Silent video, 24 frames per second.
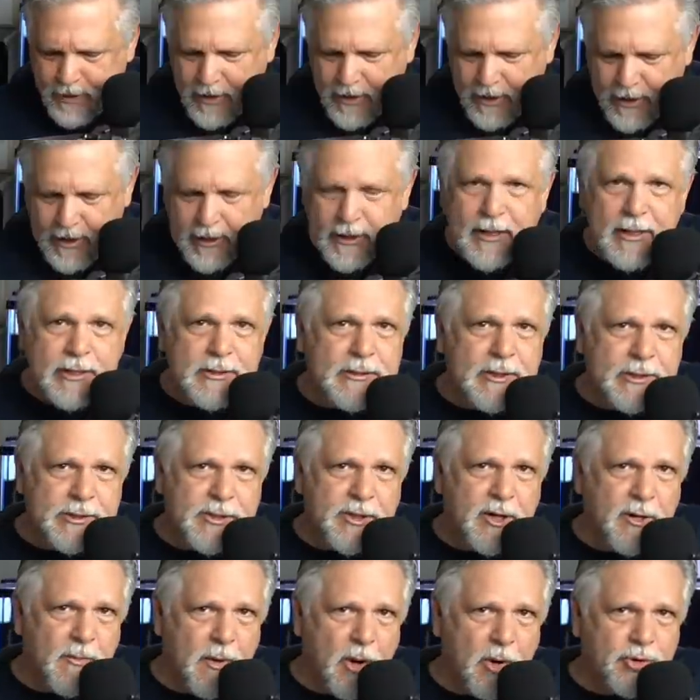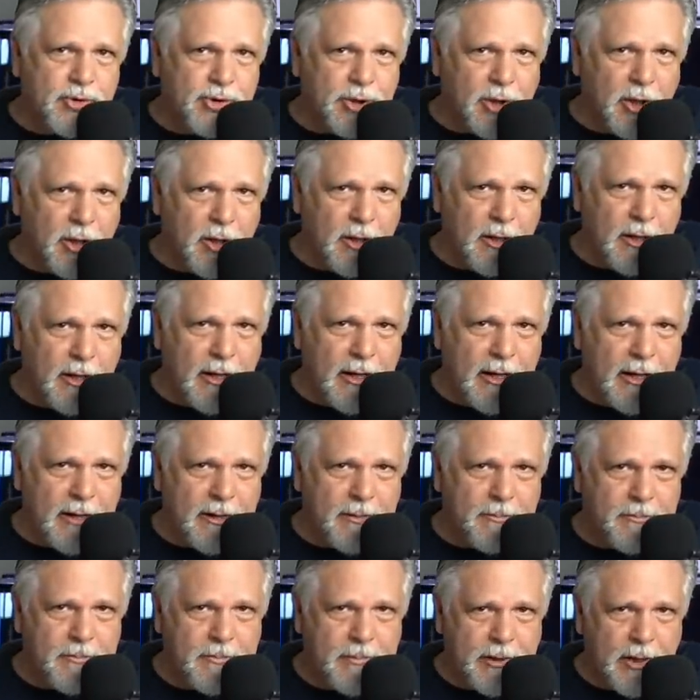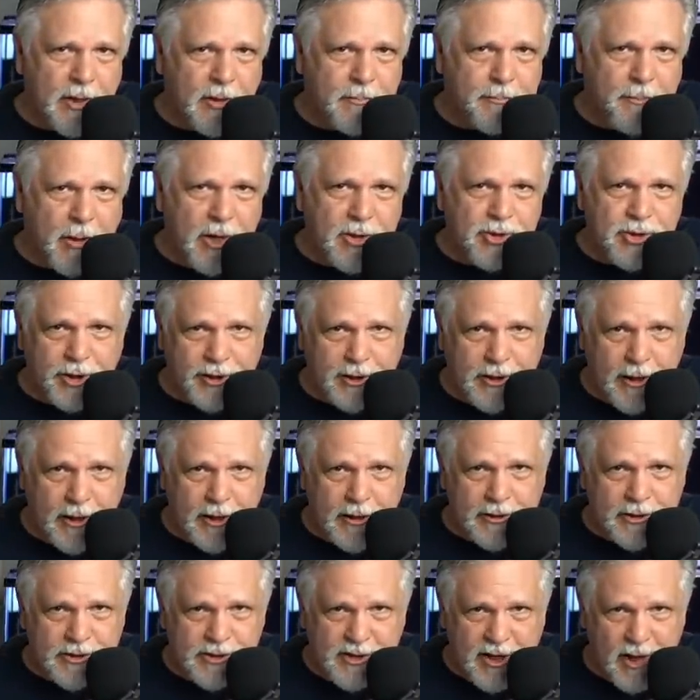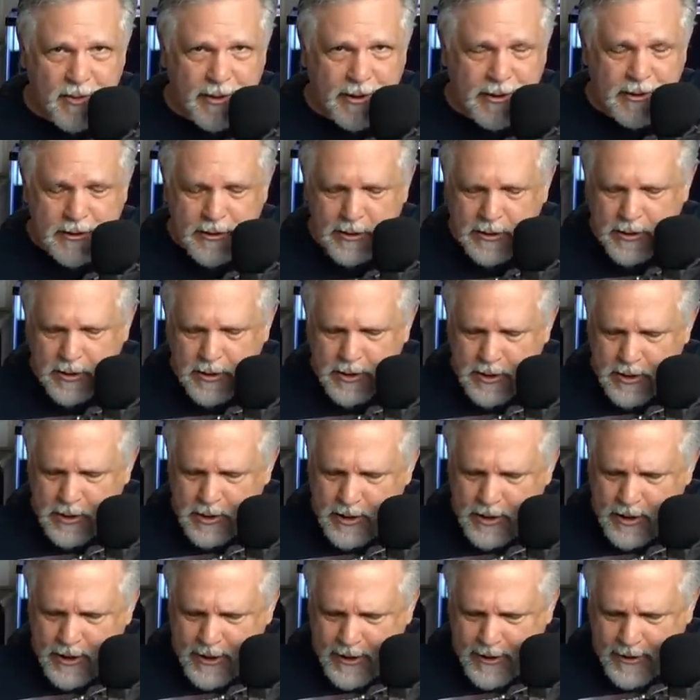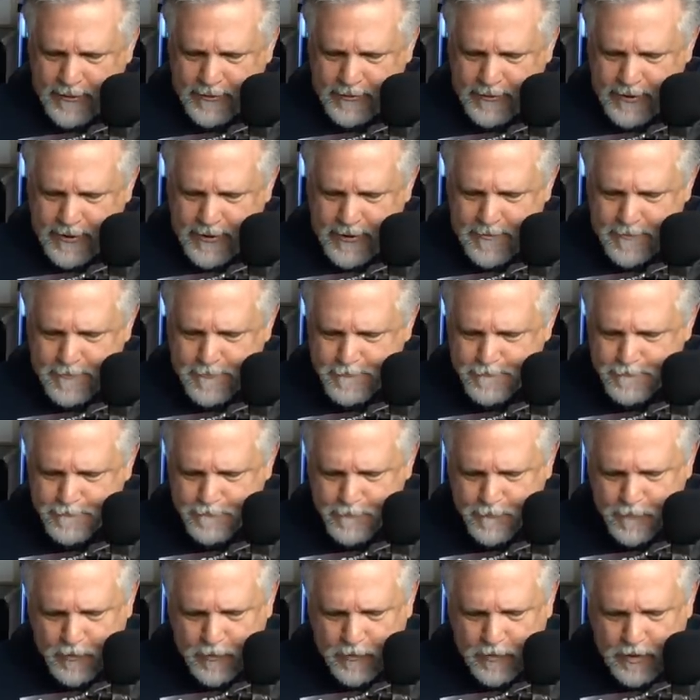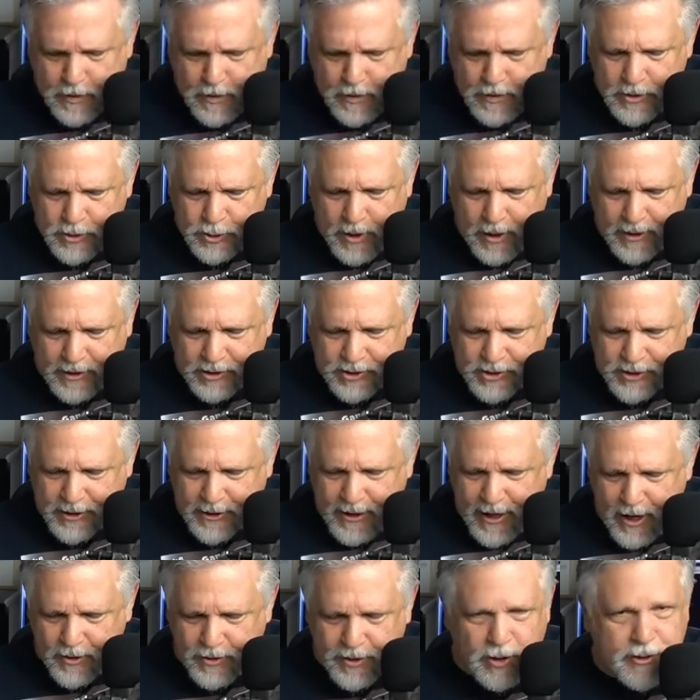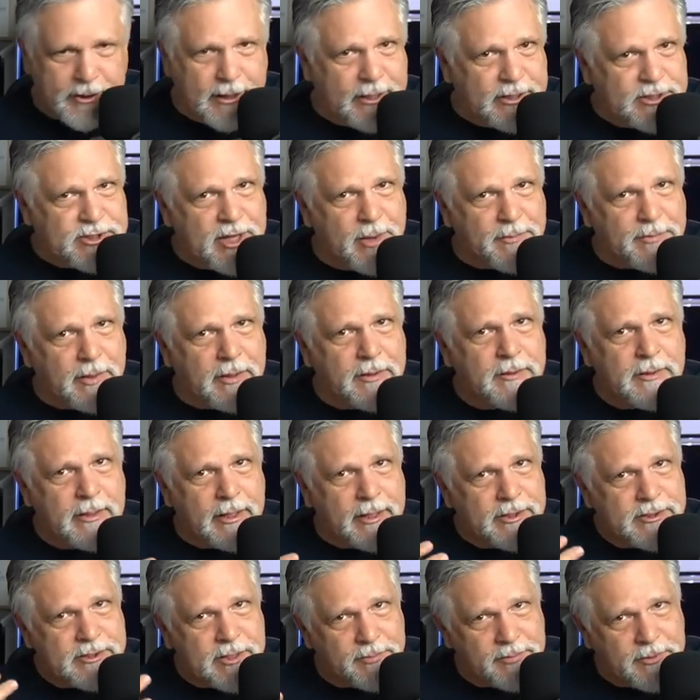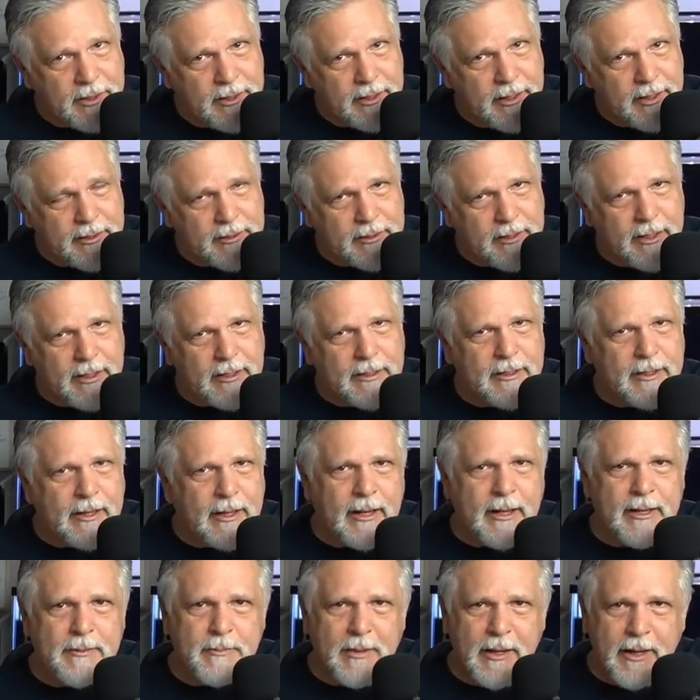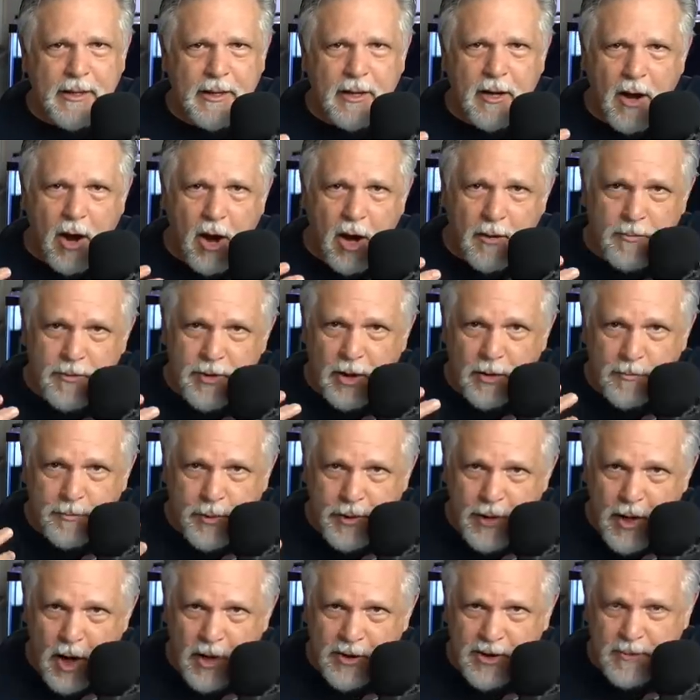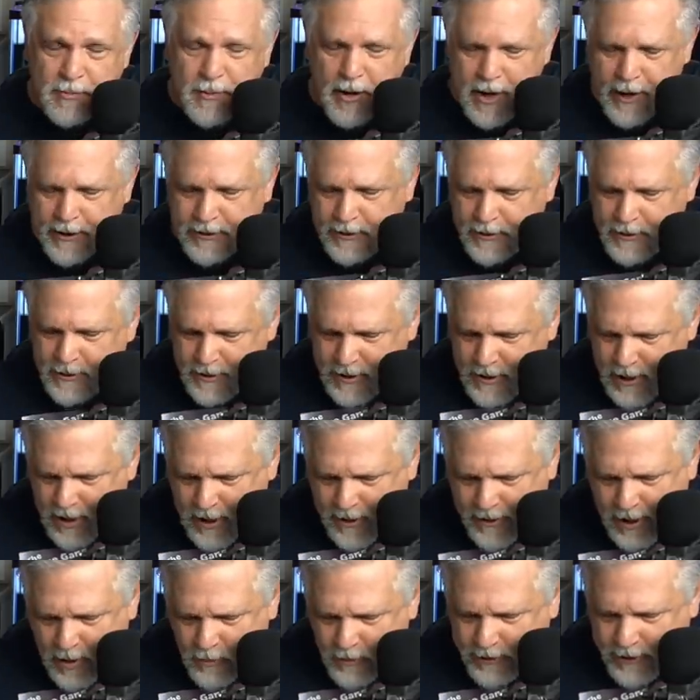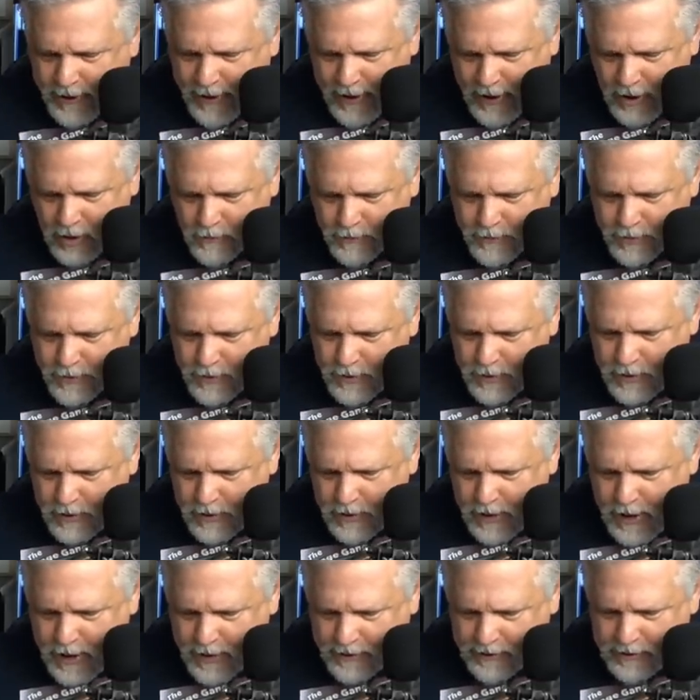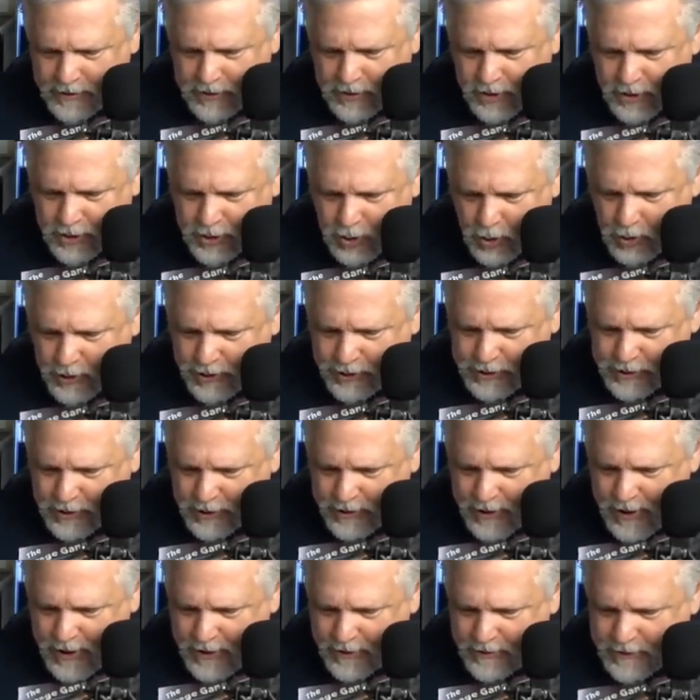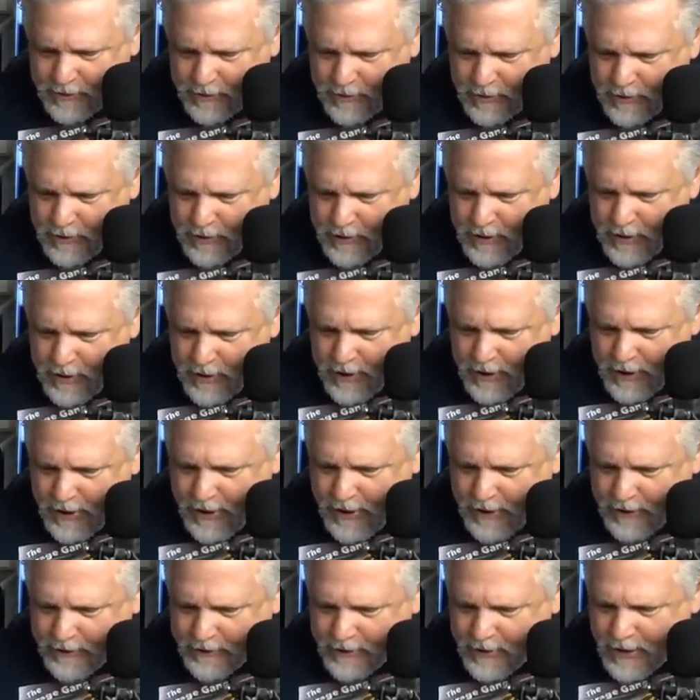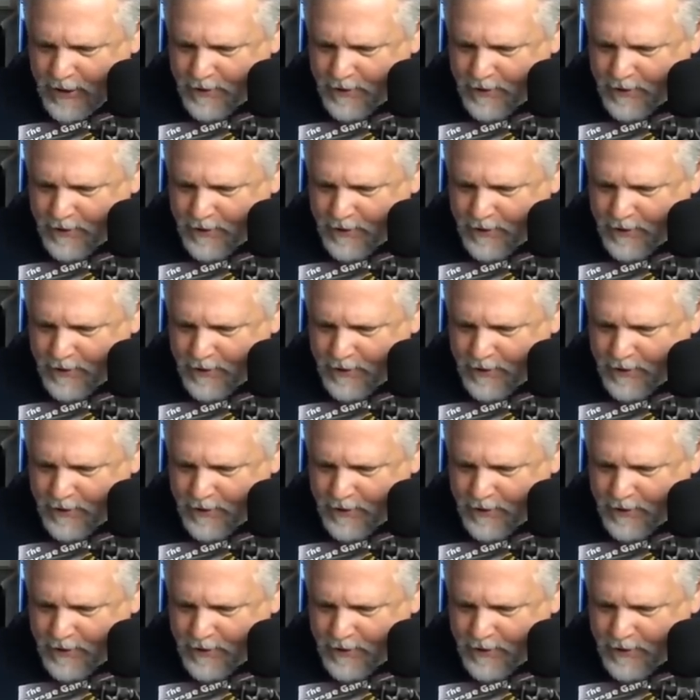it's an emotional, you know, punch in the stomach. And I could see how, you know, getting something and being, you know, preoccupied, how that would help. I could totally see that. And